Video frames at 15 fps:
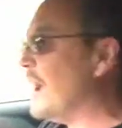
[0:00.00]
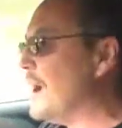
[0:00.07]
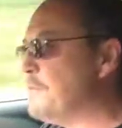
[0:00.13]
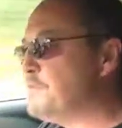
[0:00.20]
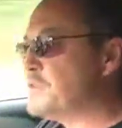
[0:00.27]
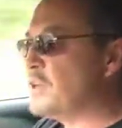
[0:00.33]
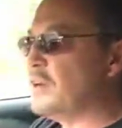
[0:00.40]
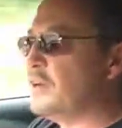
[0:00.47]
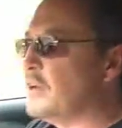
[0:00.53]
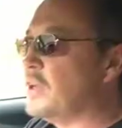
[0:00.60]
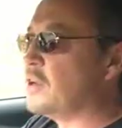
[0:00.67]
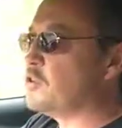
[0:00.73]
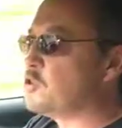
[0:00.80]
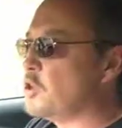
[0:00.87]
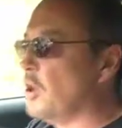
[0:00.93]
absolutely
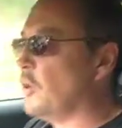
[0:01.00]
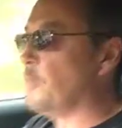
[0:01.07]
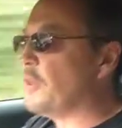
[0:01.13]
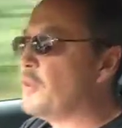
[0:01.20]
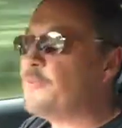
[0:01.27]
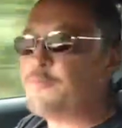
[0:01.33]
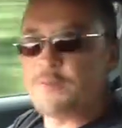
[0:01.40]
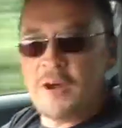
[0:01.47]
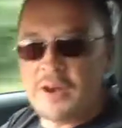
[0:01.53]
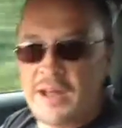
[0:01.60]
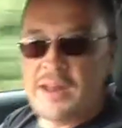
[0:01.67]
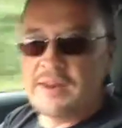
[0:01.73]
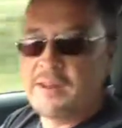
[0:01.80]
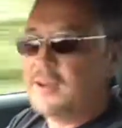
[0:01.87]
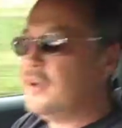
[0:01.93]
controllable. The front
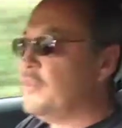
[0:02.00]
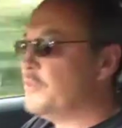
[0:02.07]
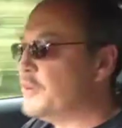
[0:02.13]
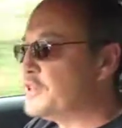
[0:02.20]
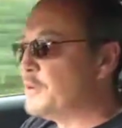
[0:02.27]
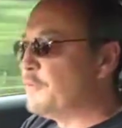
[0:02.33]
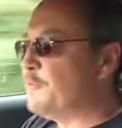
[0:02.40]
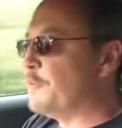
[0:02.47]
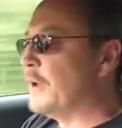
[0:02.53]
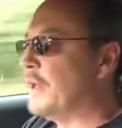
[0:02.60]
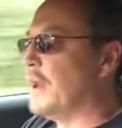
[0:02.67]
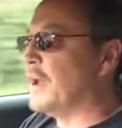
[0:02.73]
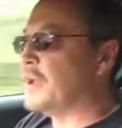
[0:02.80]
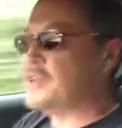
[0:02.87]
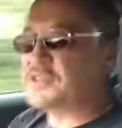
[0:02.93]
end doesn't feel
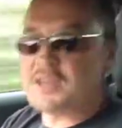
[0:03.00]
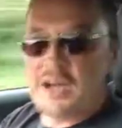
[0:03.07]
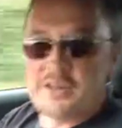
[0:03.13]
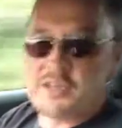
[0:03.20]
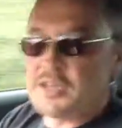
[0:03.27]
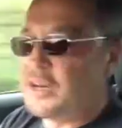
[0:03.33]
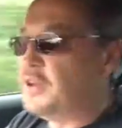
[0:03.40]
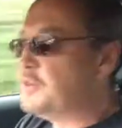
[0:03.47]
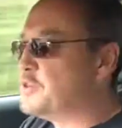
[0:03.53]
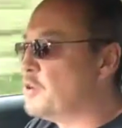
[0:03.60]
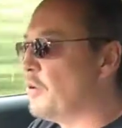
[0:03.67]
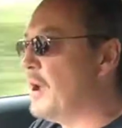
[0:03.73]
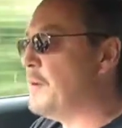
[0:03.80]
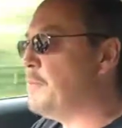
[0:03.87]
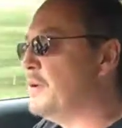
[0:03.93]
like it's going to lose
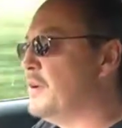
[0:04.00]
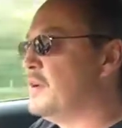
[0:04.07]
grip,